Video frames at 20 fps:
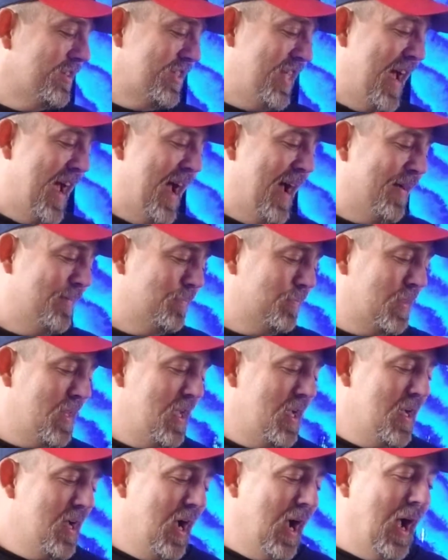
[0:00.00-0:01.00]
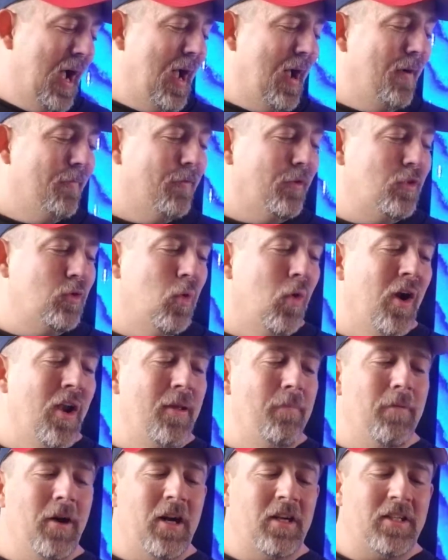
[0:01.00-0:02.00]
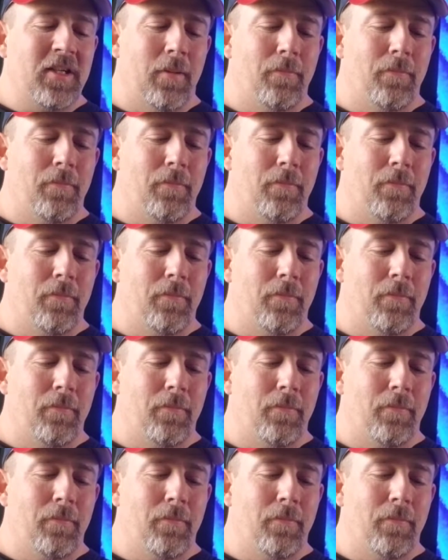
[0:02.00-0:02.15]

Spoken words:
that. For $20,